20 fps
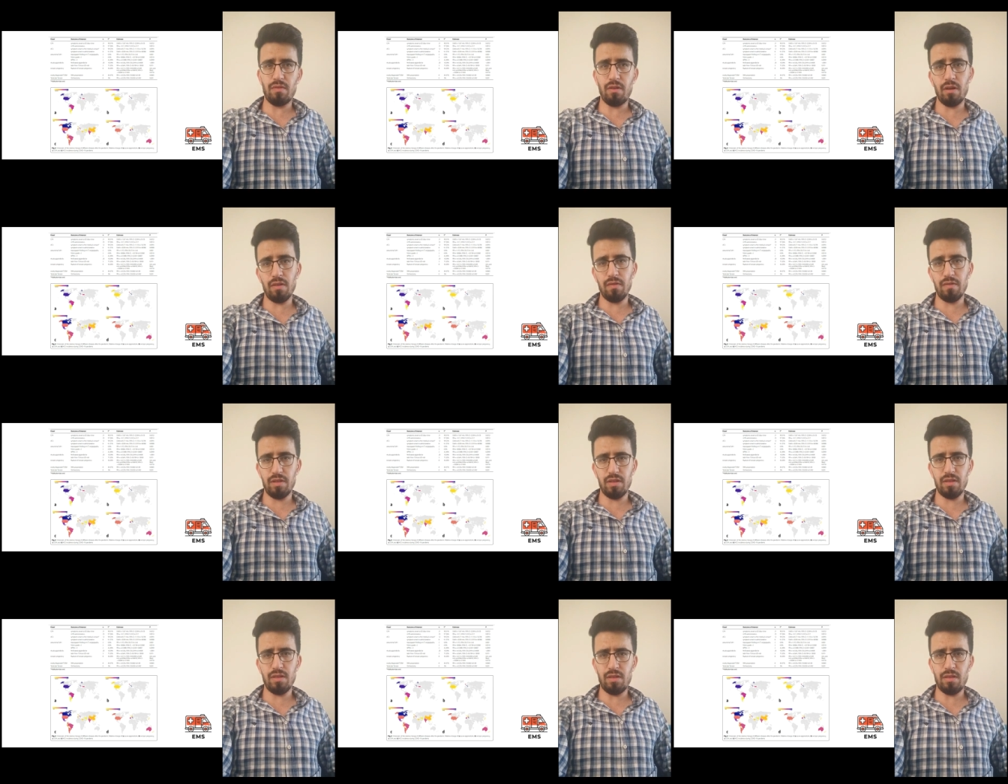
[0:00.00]
Well,
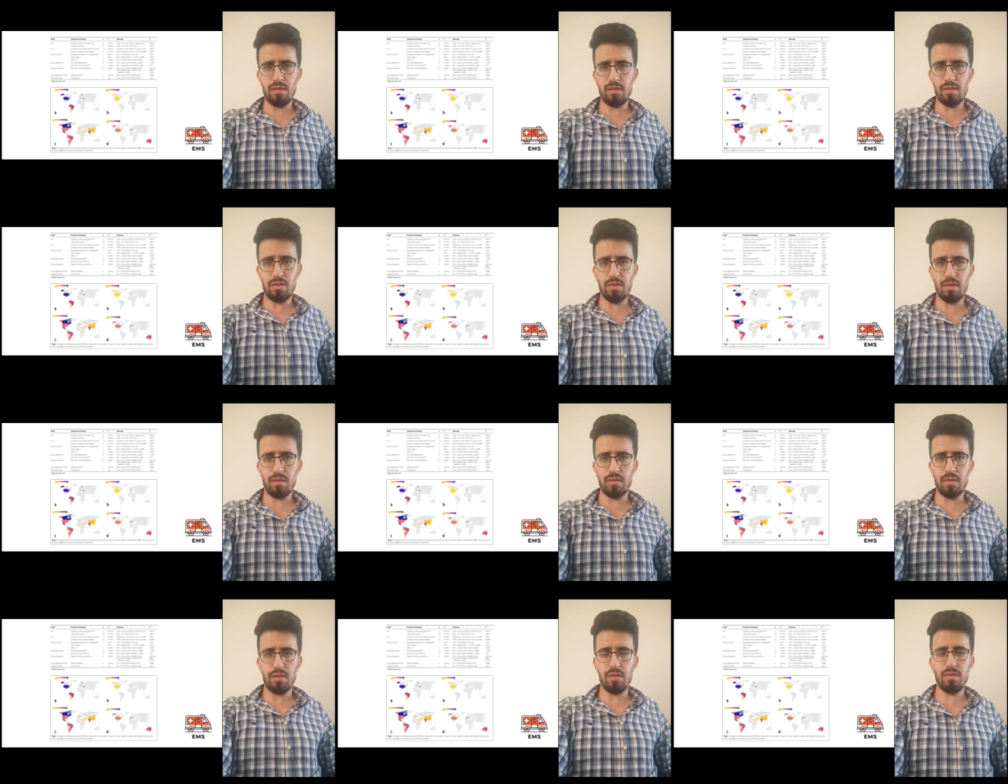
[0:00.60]
we didn't
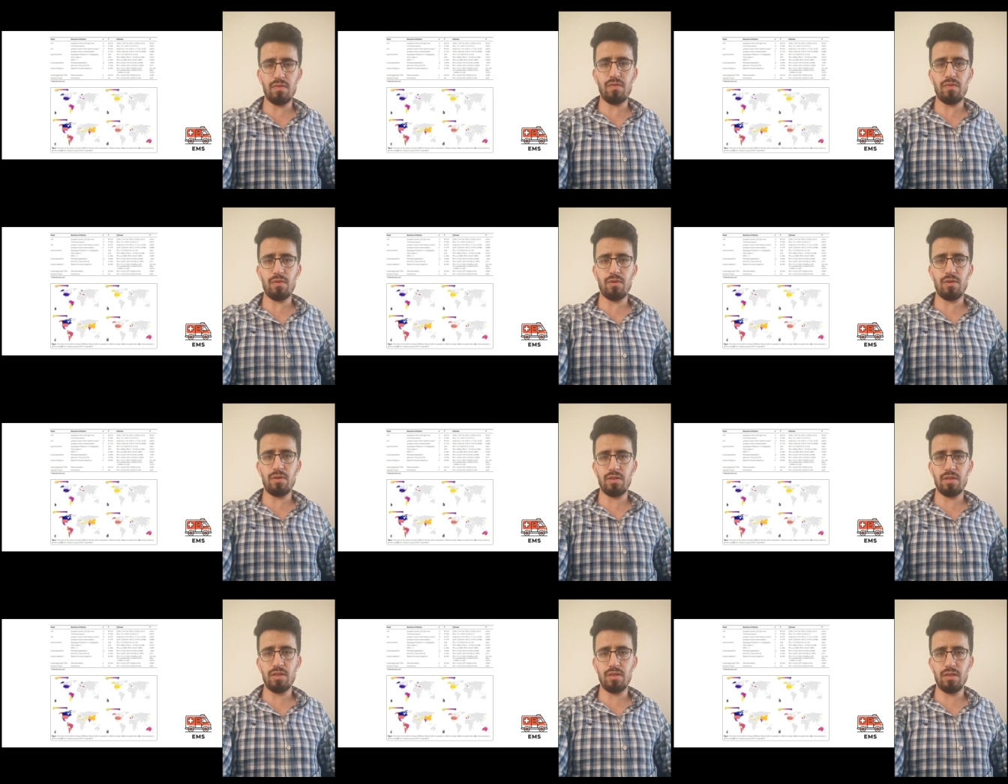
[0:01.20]
saw this
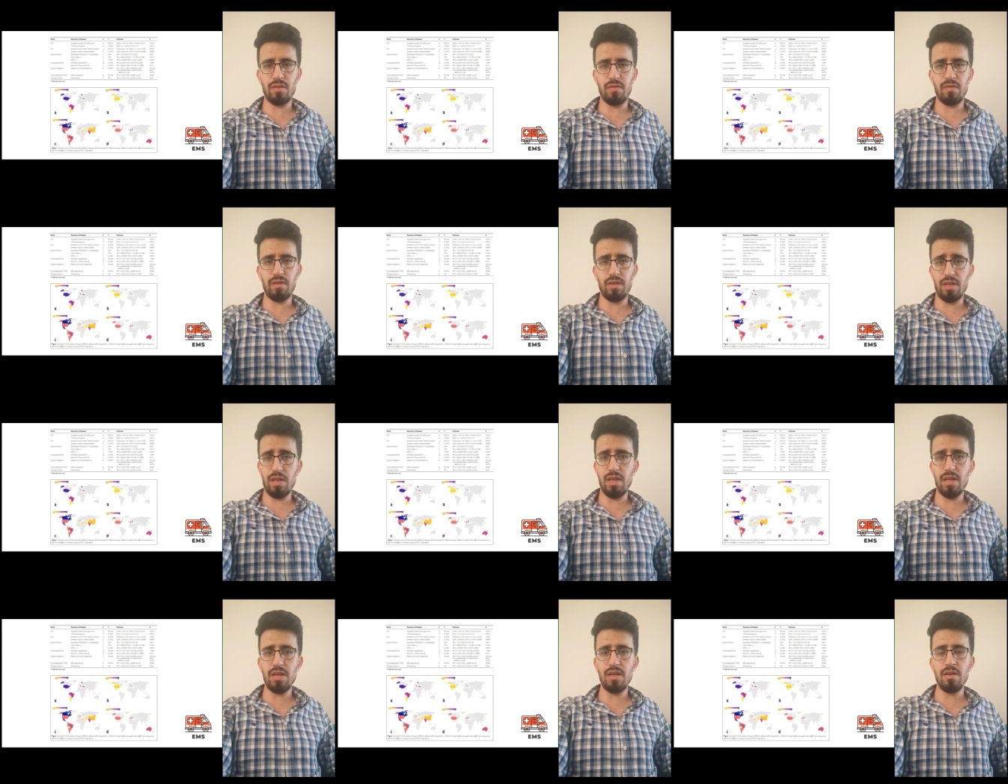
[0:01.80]
for
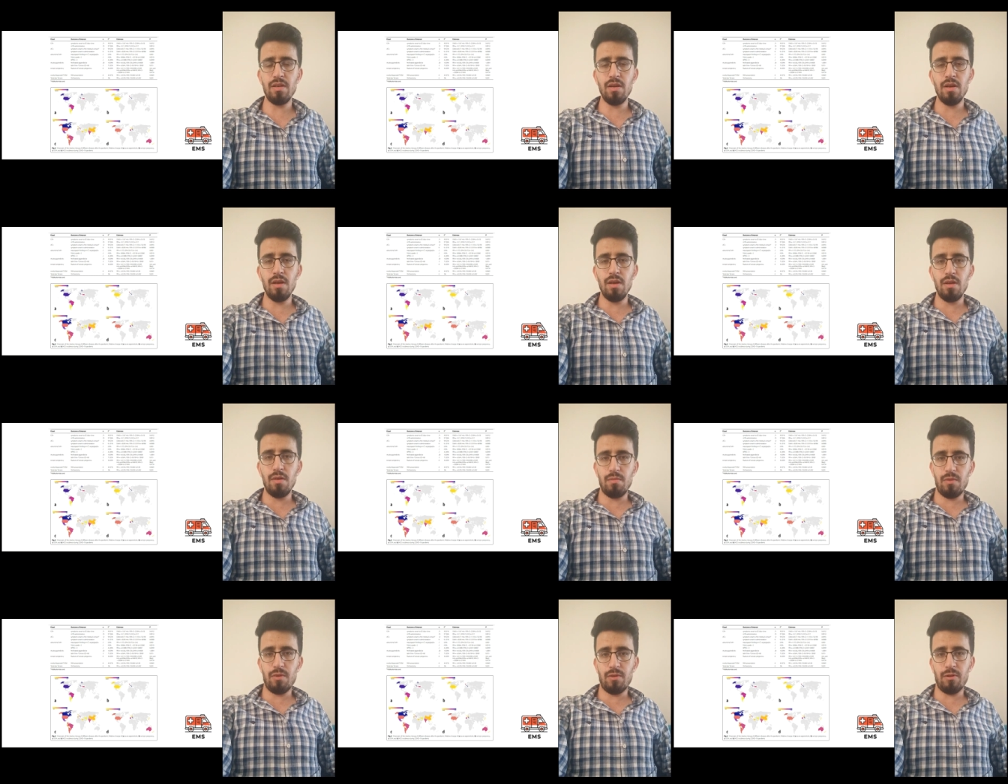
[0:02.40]
CVA,
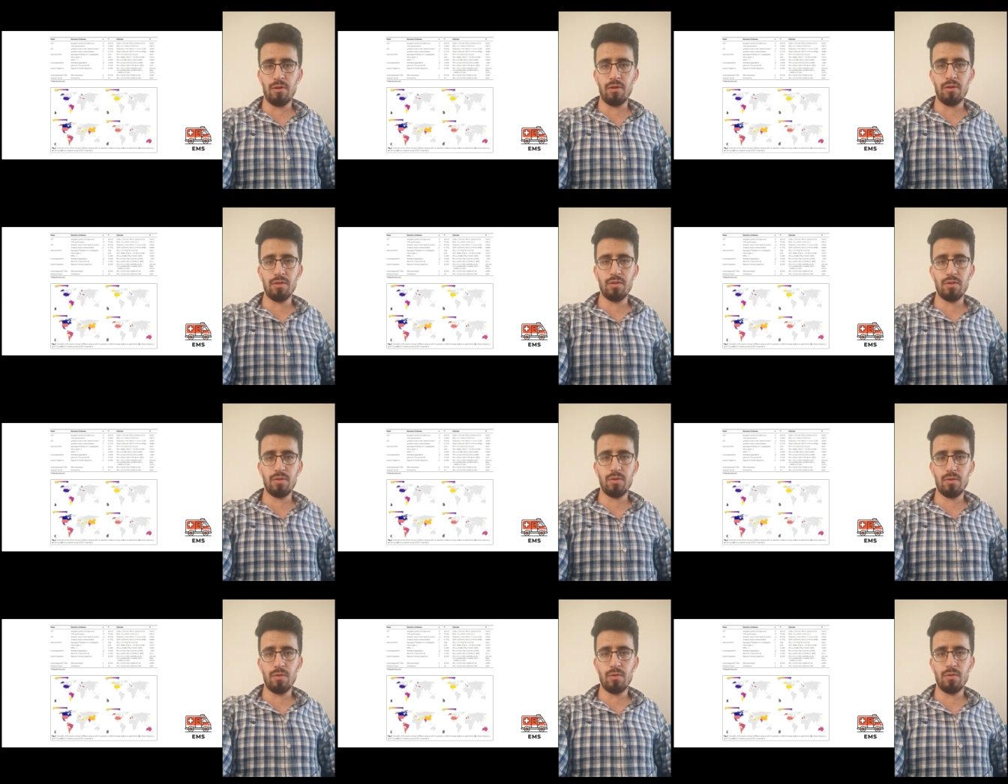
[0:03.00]
but
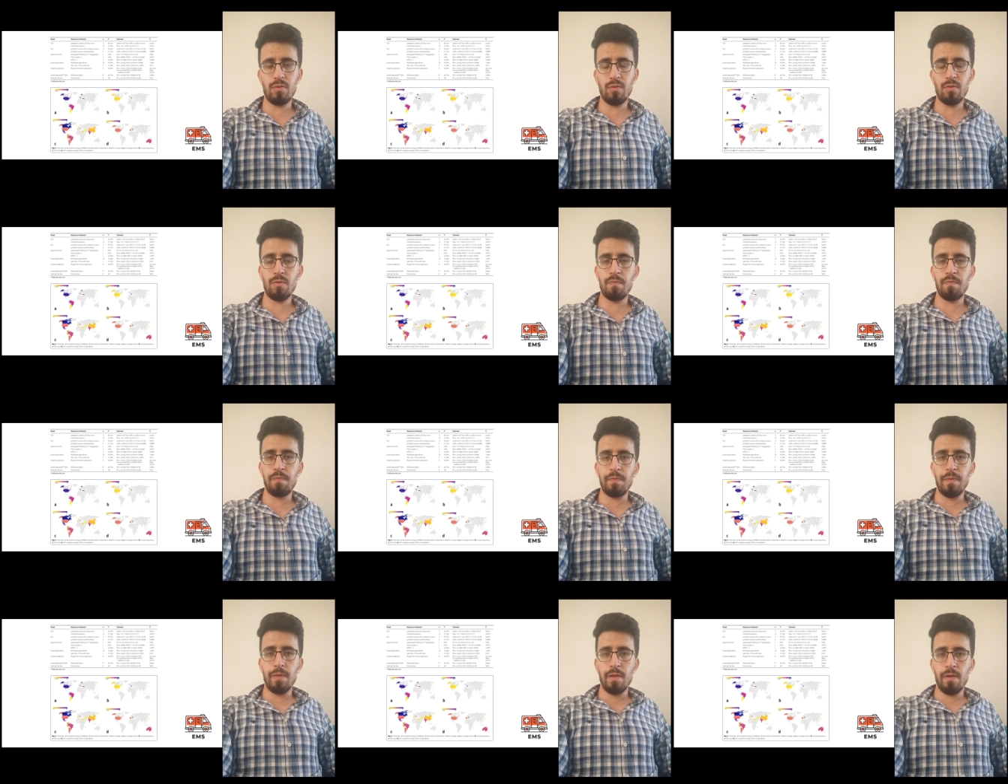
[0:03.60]
also